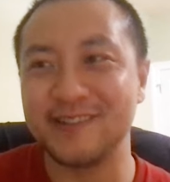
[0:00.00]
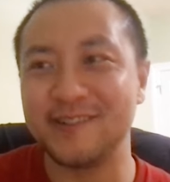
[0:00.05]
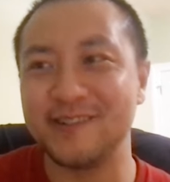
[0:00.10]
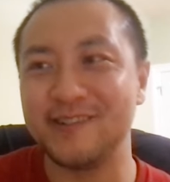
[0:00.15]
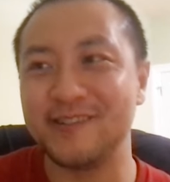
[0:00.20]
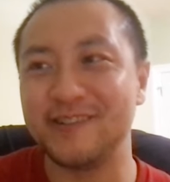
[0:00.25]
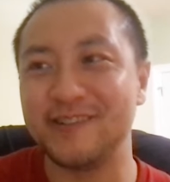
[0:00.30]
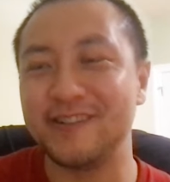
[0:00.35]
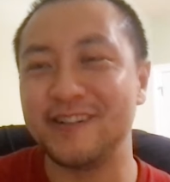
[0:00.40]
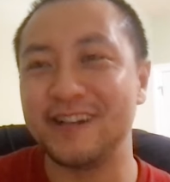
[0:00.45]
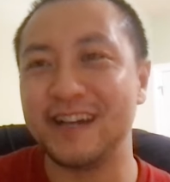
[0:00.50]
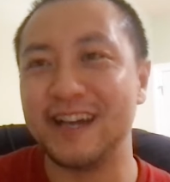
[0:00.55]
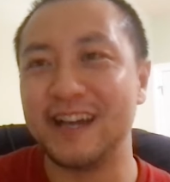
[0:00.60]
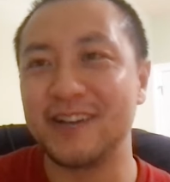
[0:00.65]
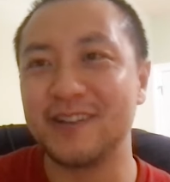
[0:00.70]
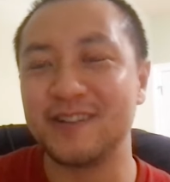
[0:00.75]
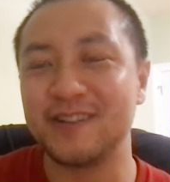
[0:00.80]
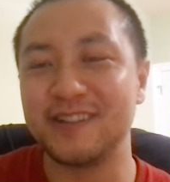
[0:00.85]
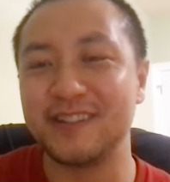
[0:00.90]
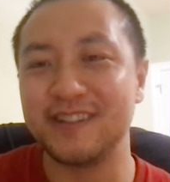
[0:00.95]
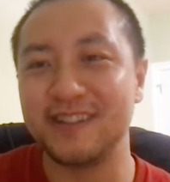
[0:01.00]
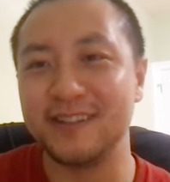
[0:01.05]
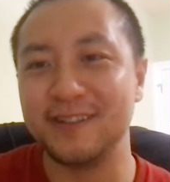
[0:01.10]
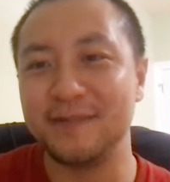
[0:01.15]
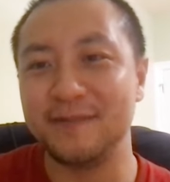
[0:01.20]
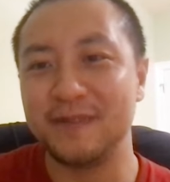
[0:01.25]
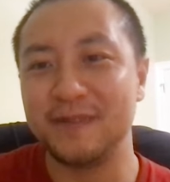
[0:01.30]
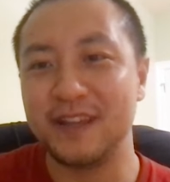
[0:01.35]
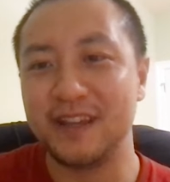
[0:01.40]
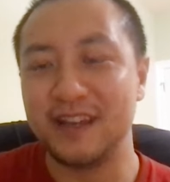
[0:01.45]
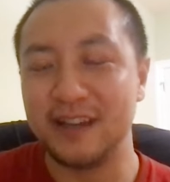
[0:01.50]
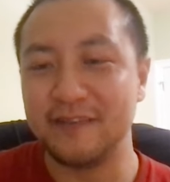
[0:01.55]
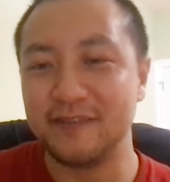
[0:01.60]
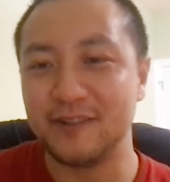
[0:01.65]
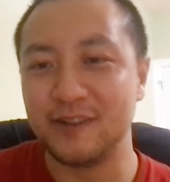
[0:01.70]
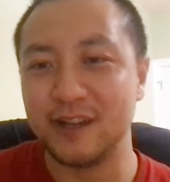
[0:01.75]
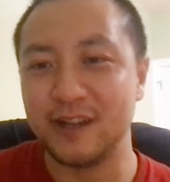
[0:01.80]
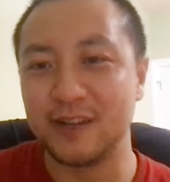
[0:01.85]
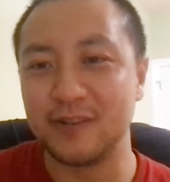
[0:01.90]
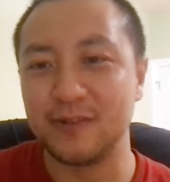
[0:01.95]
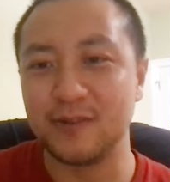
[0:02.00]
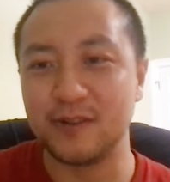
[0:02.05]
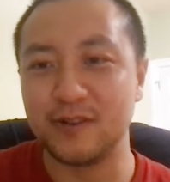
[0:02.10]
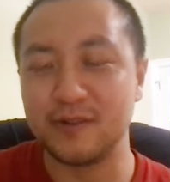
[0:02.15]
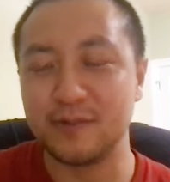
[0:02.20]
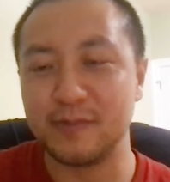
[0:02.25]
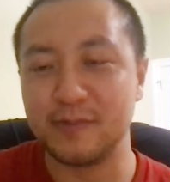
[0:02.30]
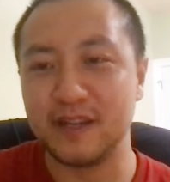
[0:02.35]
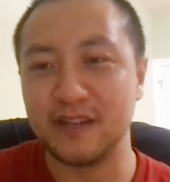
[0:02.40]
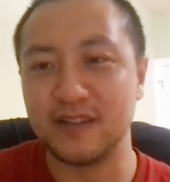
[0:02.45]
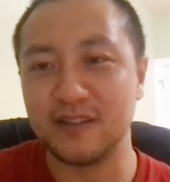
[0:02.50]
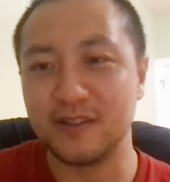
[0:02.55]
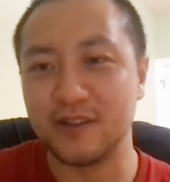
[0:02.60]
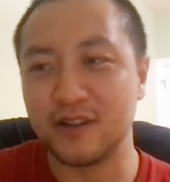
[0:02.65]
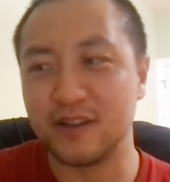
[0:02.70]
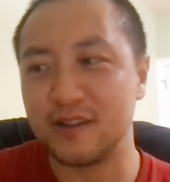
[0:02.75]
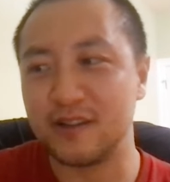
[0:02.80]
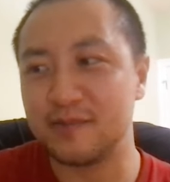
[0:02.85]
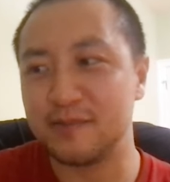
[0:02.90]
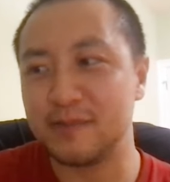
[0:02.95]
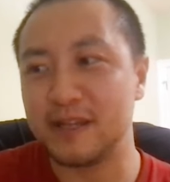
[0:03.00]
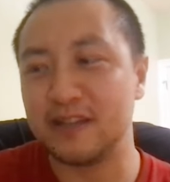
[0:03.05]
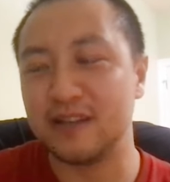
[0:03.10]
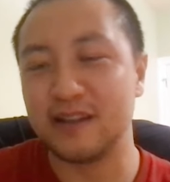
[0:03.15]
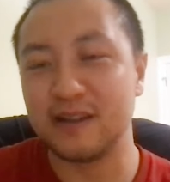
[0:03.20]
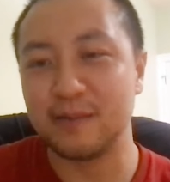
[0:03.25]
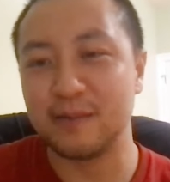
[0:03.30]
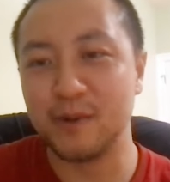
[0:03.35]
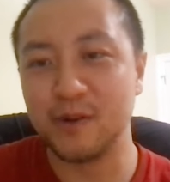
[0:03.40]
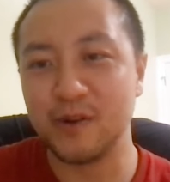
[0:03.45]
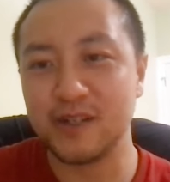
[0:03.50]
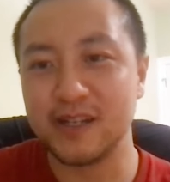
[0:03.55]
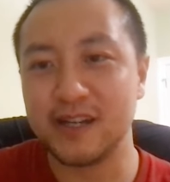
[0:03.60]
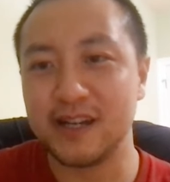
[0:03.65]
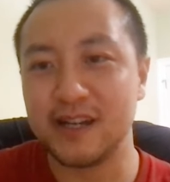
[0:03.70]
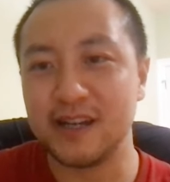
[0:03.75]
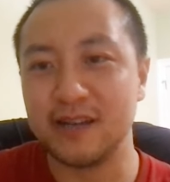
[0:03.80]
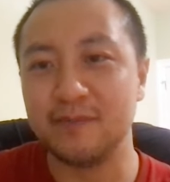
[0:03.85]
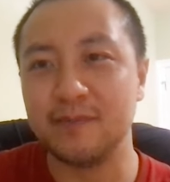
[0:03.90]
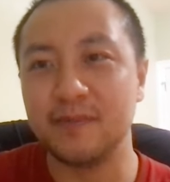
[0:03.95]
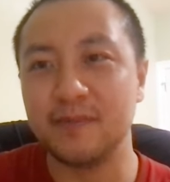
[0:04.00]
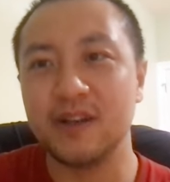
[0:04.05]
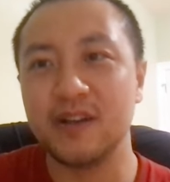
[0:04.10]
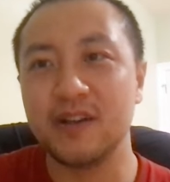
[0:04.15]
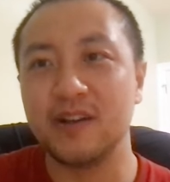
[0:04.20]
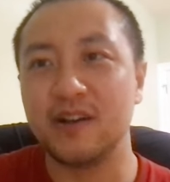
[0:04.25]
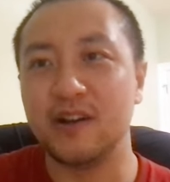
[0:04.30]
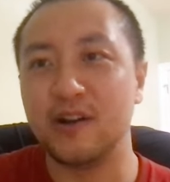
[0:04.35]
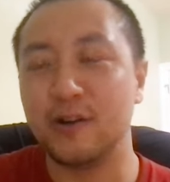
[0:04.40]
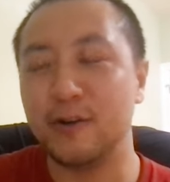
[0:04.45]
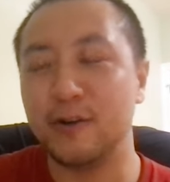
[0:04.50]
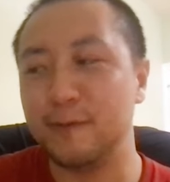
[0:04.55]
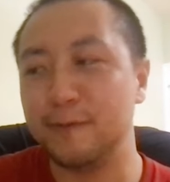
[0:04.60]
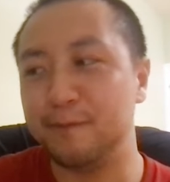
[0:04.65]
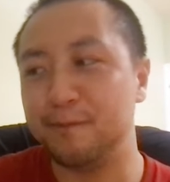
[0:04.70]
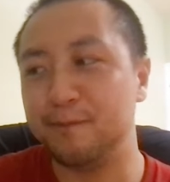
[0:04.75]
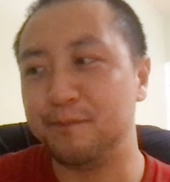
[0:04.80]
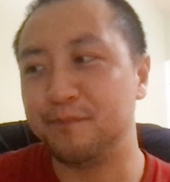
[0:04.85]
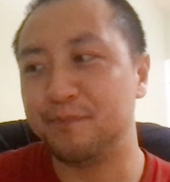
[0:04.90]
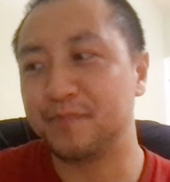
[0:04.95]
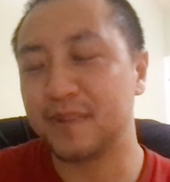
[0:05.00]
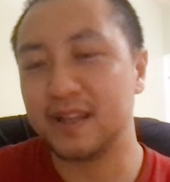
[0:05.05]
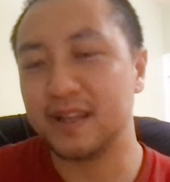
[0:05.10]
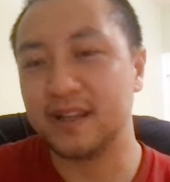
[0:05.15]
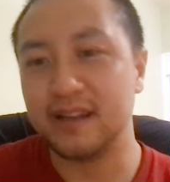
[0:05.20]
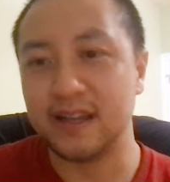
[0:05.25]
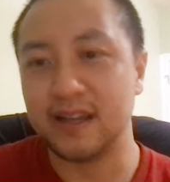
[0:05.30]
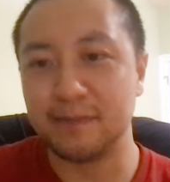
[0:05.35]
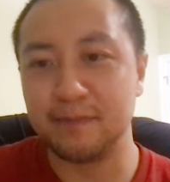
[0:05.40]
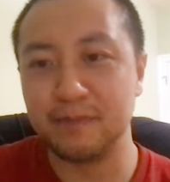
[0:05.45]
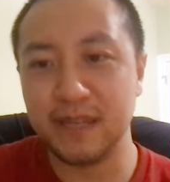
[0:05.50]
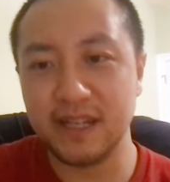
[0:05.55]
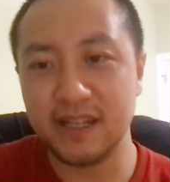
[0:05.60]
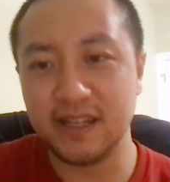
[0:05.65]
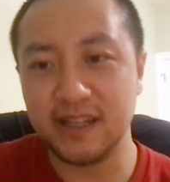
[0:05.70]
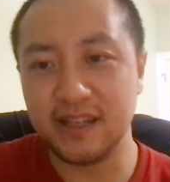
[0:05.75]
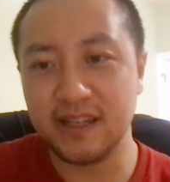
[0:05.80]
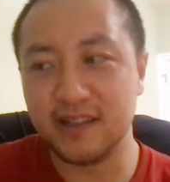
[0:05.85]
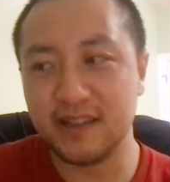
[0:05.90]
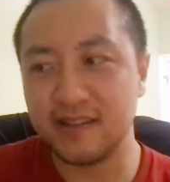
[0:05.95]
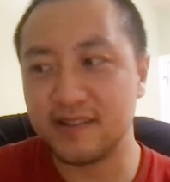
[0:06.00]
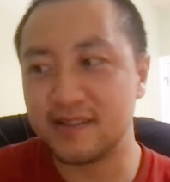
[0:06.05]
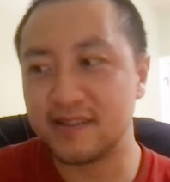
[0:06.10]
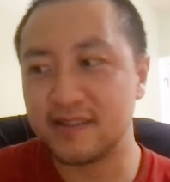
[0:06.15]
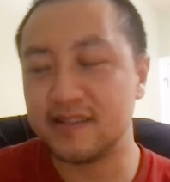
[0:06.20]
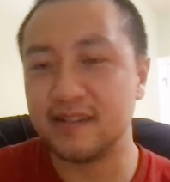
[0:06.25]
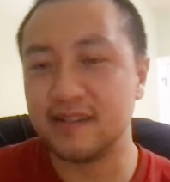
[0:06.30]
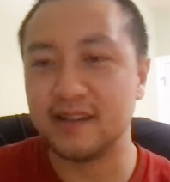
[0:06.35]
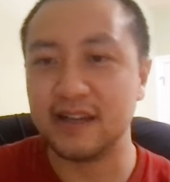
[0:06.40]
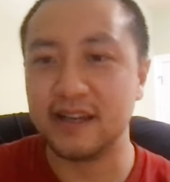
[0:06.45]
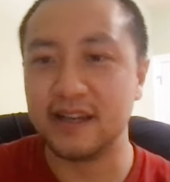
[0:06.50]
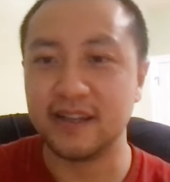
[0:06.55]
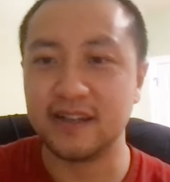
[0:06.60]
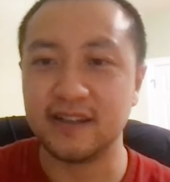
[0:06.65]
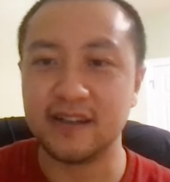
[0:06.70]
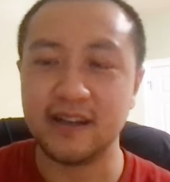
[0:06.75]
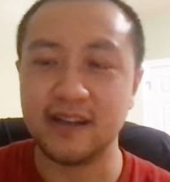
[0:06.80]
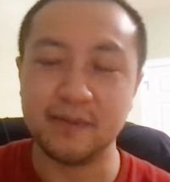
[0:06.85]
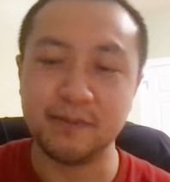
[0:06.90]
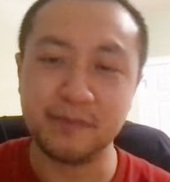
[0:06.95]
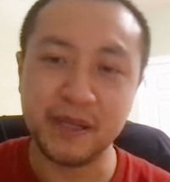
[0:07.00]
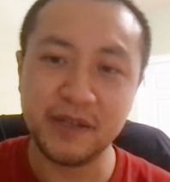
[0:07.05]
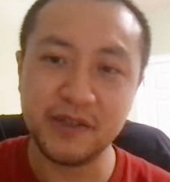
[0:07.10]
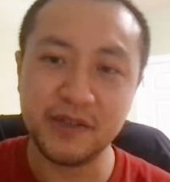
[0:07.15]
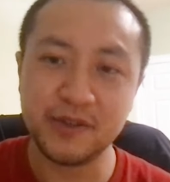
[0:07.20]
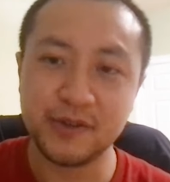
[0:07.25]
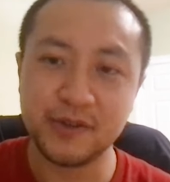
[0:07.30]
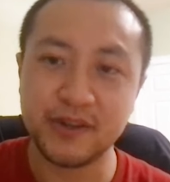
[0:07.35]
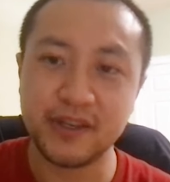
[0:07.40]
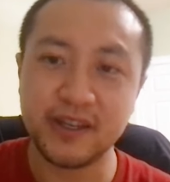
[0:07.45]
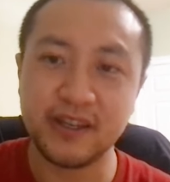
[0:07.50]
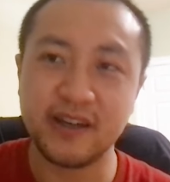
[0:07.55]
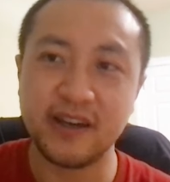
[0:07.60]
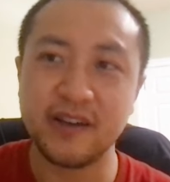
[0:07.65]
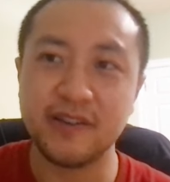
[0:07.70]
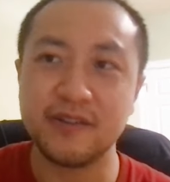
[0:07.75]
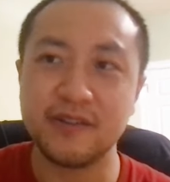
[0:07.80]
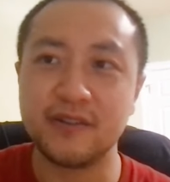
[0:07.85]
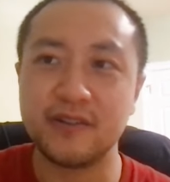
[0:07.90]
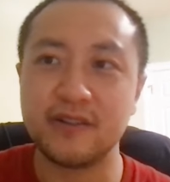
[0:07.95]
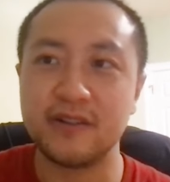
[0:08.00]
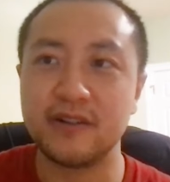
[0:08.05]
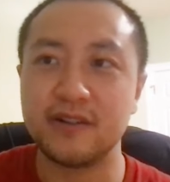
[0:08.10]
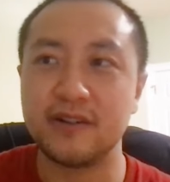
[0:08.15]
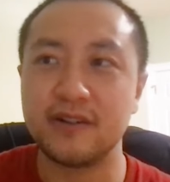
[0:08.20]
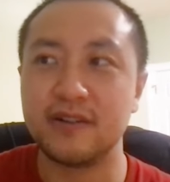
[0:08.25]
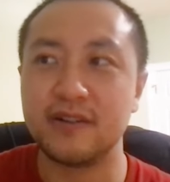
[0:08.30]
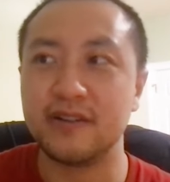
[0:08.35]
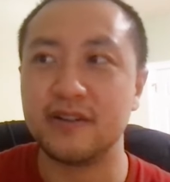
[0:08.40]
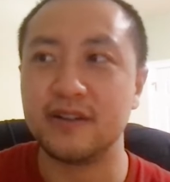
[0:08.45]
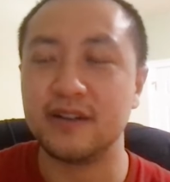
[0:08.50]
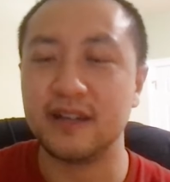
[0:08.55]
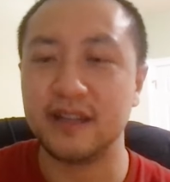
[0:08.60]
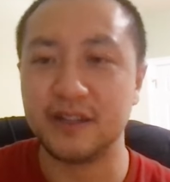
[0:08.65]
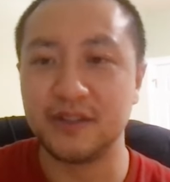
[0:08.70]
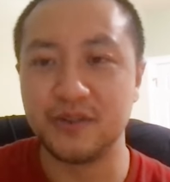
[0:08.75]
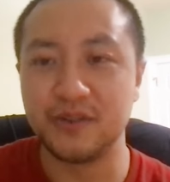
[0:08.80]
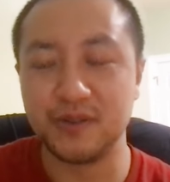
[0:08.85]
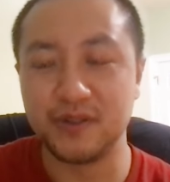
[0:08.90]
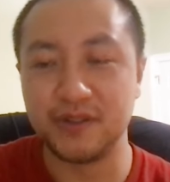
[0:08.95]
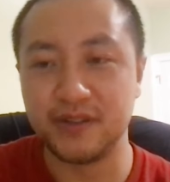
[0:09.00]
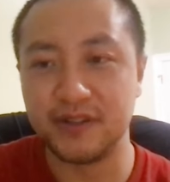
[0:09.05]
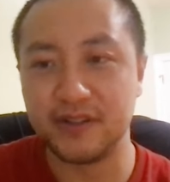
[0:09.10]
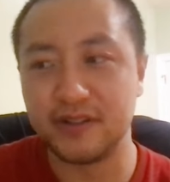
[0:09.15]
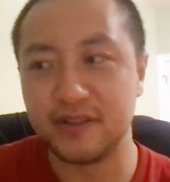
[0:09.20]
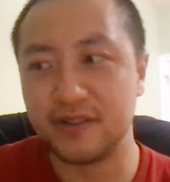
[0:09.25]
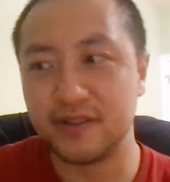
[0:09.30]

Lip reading: So actually, I feel like you're going to spend like more time on like meetings, like mentoring other like junior